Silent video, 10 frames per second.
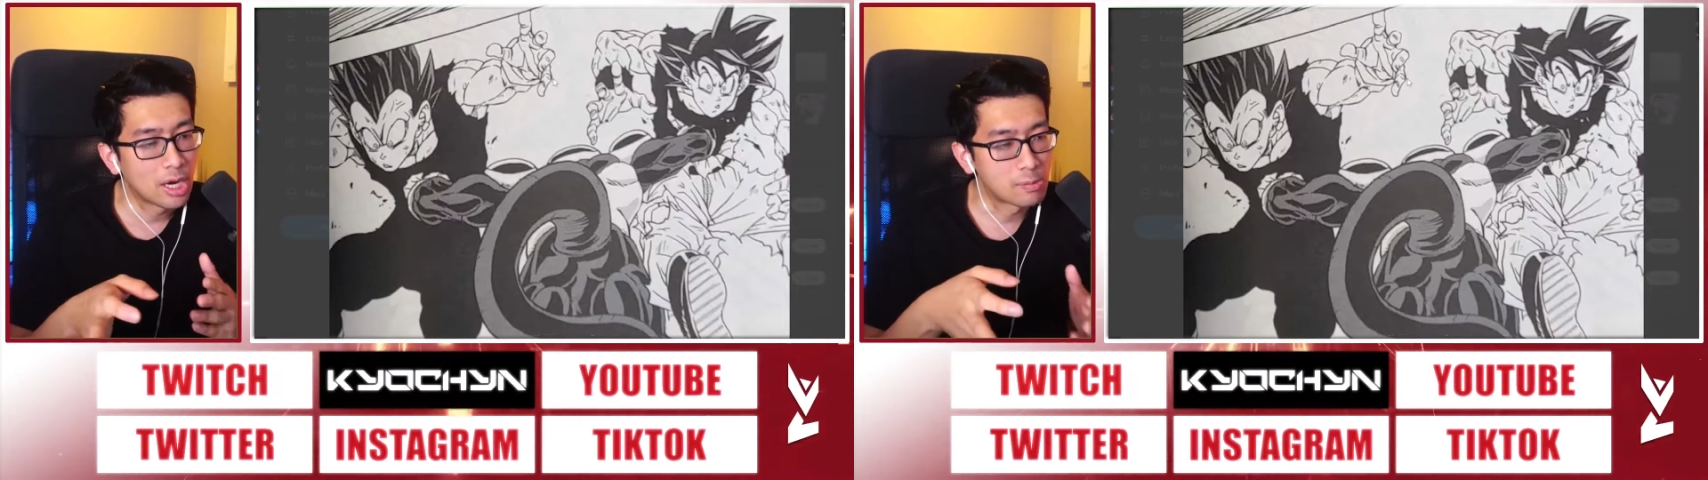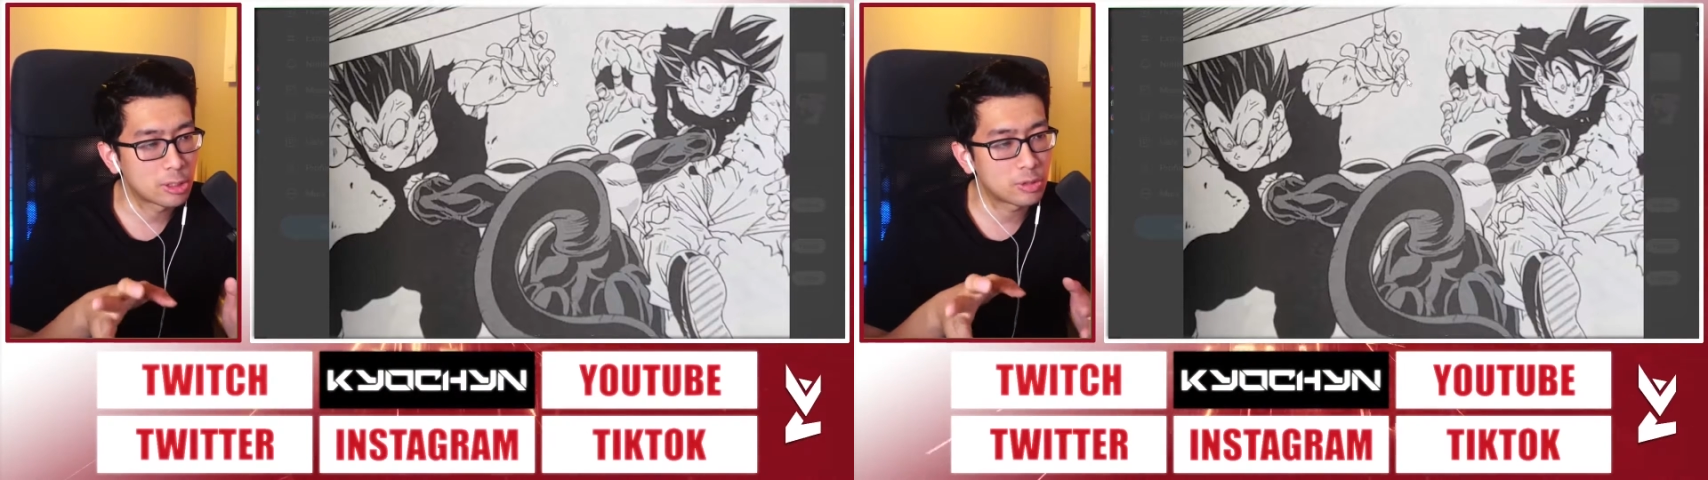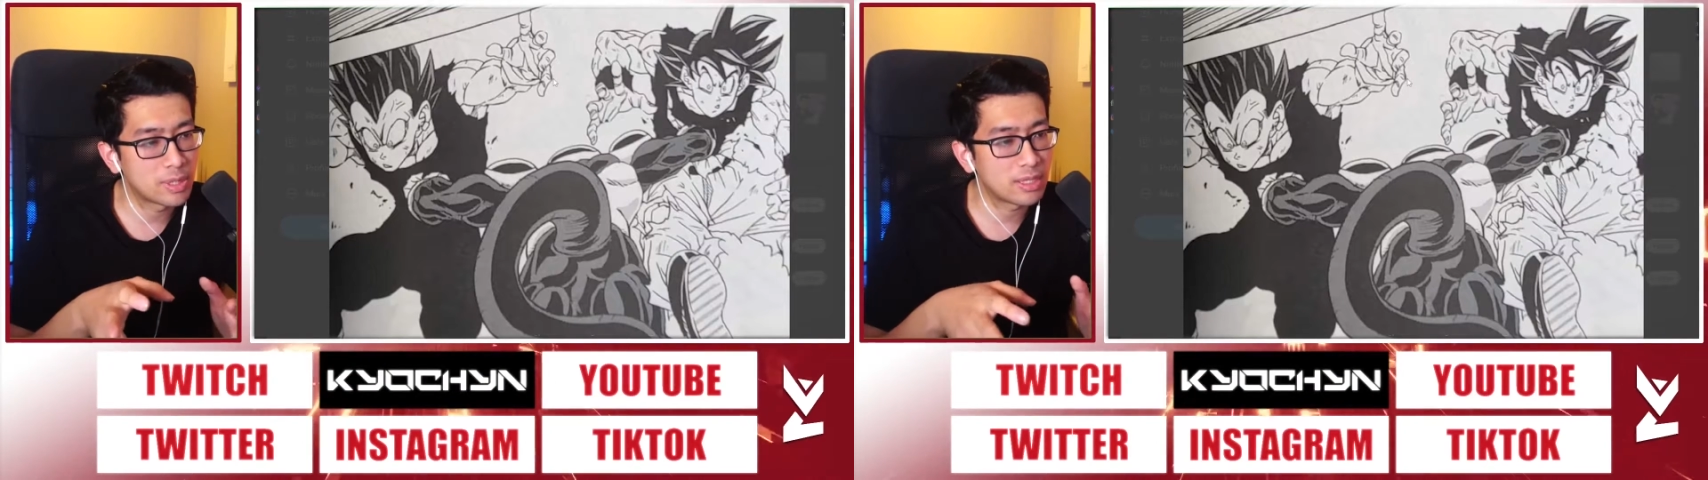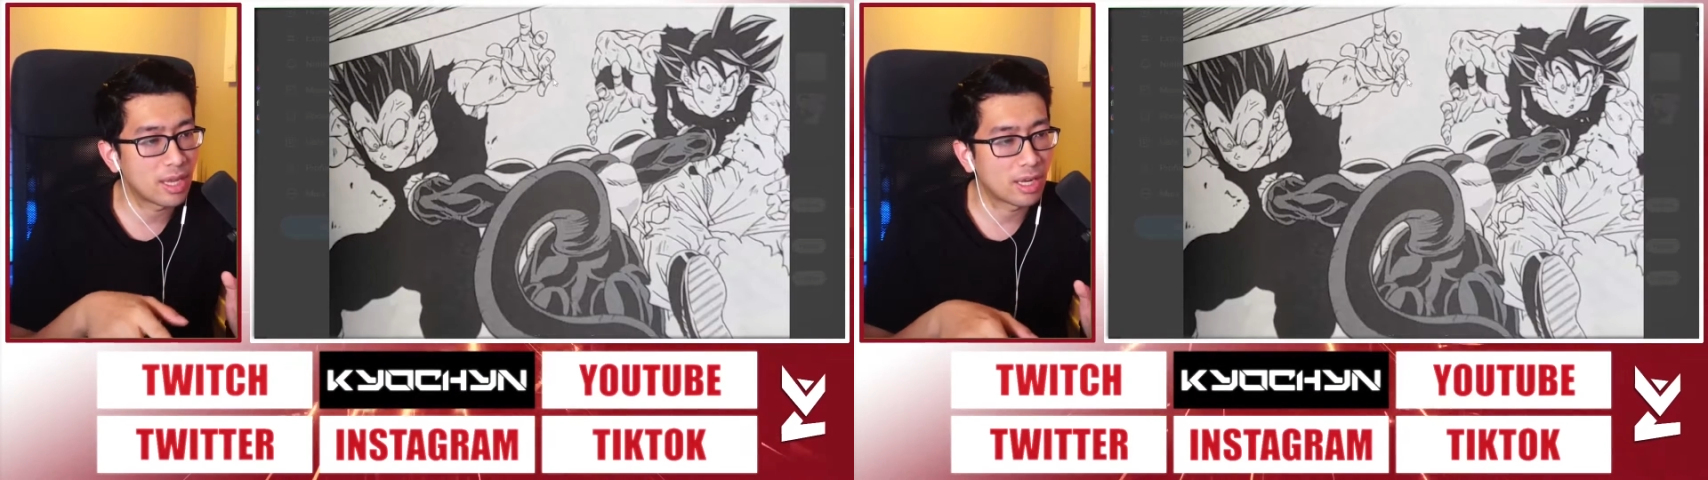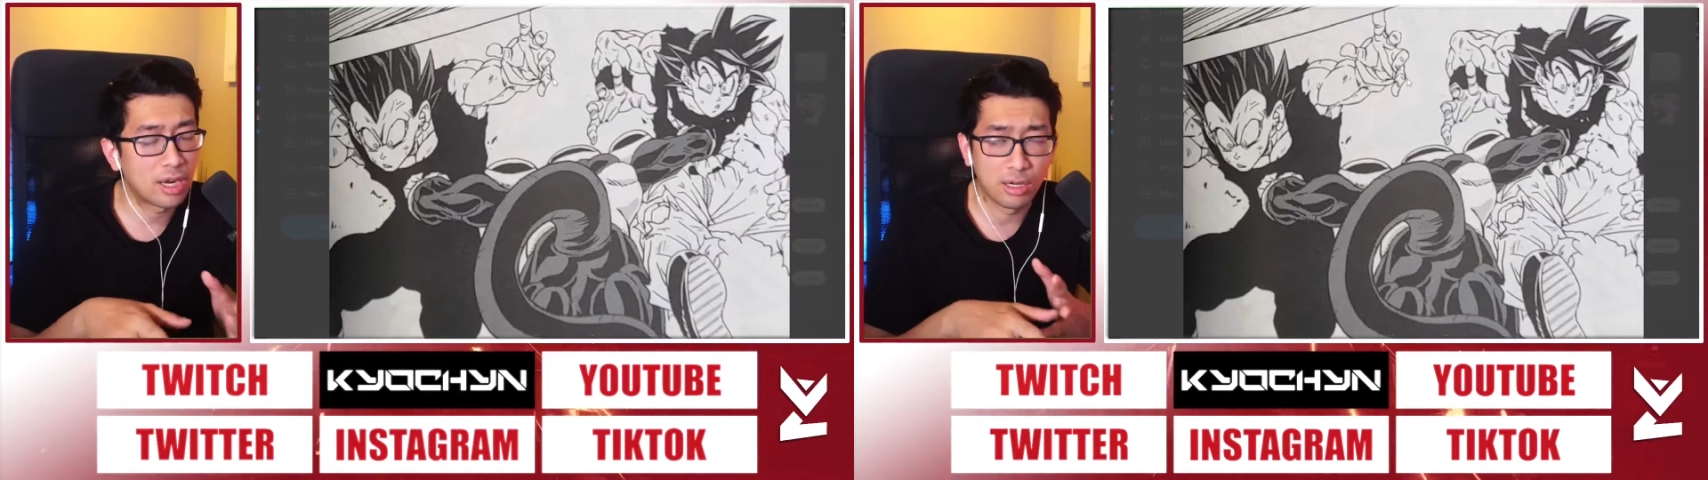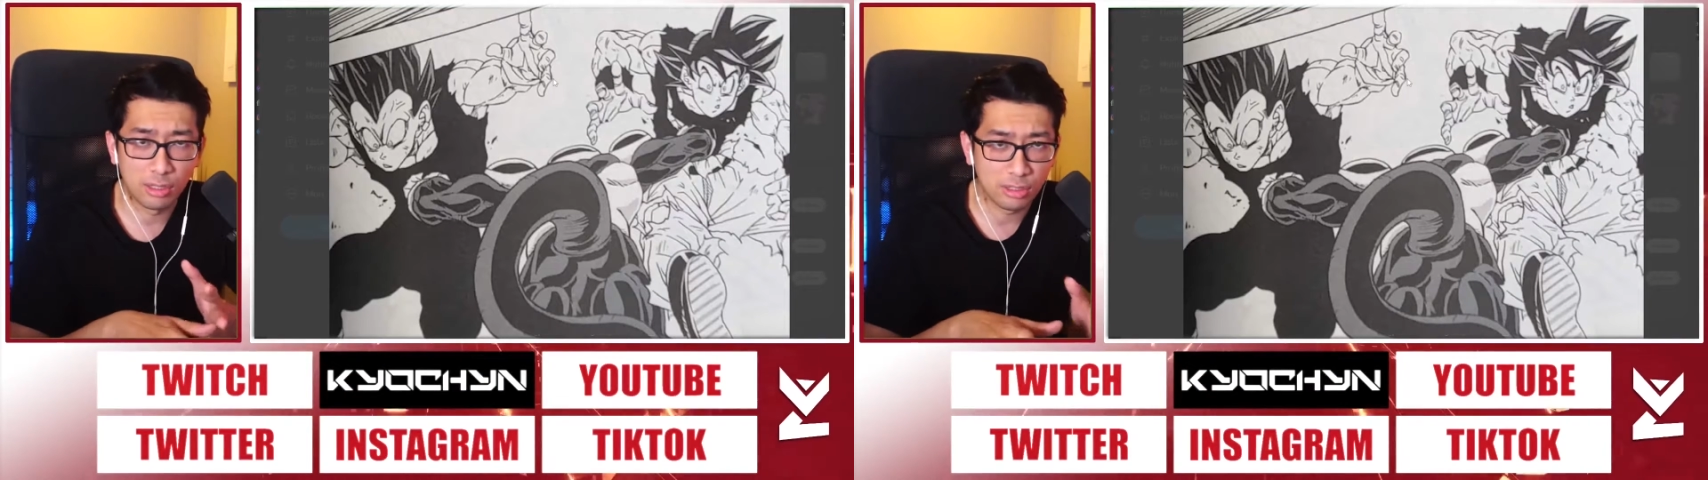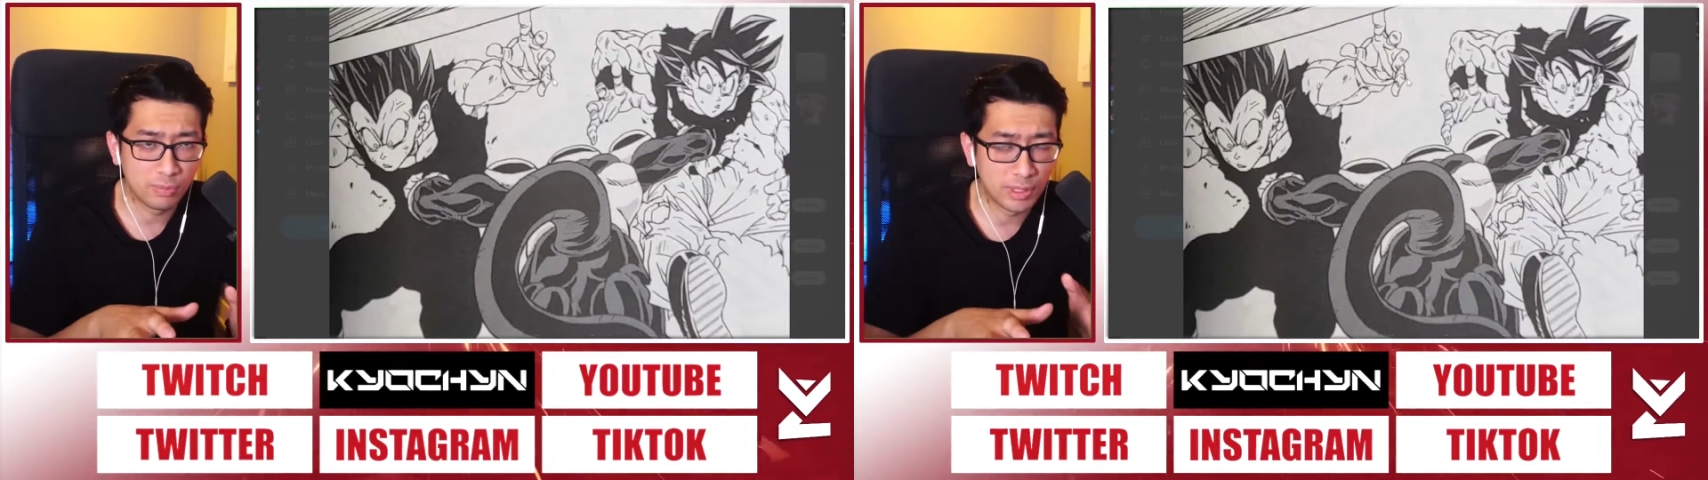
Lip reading: I'm assuming they got a little